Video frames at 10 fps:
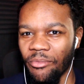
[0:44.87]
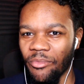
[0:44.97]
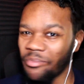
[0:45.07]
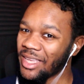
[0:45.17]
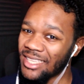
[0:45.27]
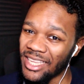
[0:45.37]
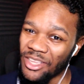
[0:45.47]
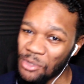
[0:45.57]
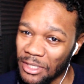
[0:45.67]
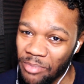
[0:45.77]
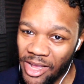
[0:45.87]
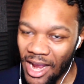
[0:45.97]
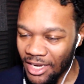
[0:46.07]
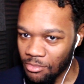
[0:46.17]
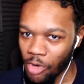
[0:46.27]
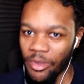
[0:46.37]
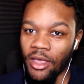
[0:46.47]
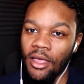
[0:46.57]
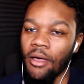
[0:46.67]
basically a useless player at this moment.